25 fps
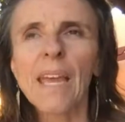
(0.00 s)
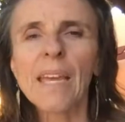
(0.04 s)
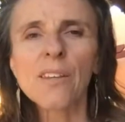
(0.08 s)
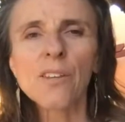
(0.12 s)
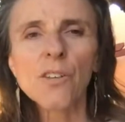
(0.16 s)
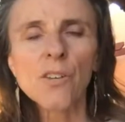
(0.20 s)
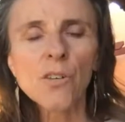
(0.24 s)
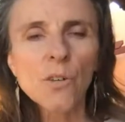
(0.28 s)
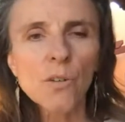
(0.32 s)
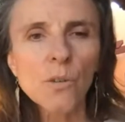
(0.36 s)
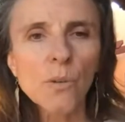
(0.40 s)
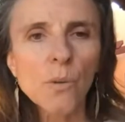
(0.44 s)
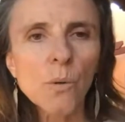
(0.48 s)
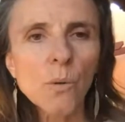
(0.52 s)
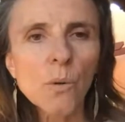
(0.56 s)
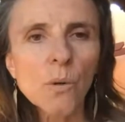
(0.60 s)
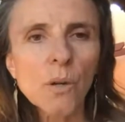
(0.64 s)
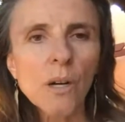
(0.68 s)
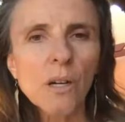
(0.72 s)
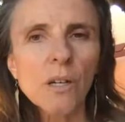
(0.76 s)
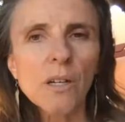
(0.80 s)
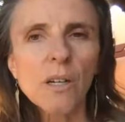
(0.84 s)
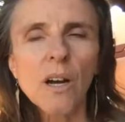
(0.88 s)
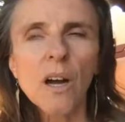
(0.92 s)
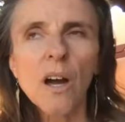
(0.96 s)

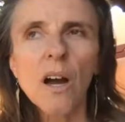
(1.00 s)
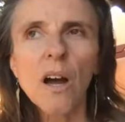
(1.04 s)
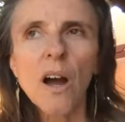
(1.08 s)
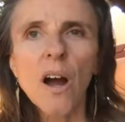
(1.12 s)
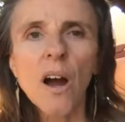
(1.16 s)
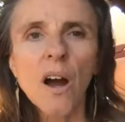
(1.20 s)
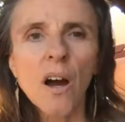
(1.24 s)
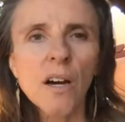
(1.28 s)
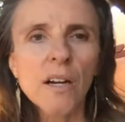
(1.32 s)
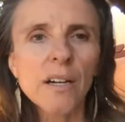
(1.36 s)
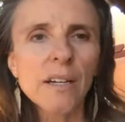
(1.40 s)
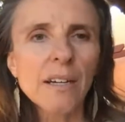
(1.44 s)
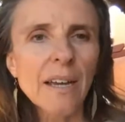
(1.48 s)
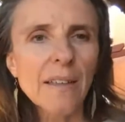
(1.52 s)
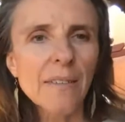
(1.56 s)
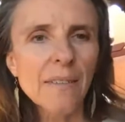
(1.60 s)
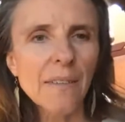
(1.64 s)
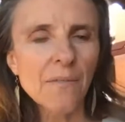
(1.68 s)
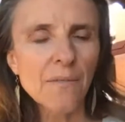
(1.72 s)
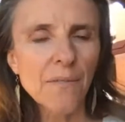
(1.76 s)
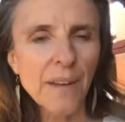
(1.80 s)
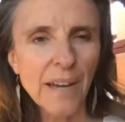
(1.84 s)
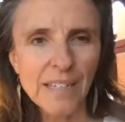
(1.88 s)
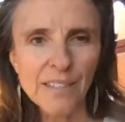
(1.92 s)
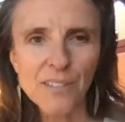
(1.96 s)
You are
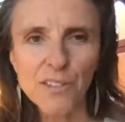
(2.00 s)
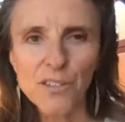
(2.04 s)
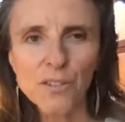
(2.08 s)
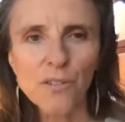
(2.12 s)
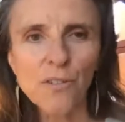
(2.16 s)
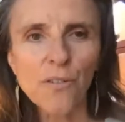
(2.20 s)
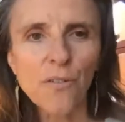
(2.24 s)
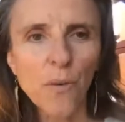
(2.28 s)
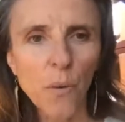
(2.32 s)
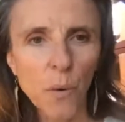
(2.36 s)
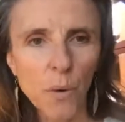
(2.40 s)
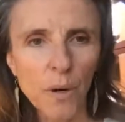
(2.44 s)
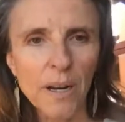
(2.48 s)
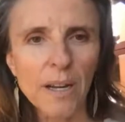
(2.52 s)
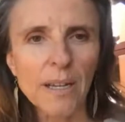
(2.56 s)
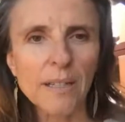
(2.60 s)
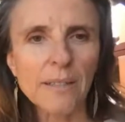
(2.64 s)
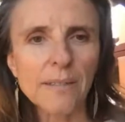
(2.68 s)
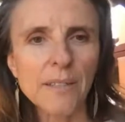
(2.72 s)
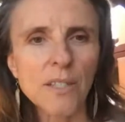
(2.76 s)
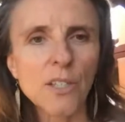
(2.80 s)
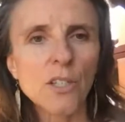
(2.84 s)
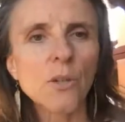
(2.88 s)
the vector for it.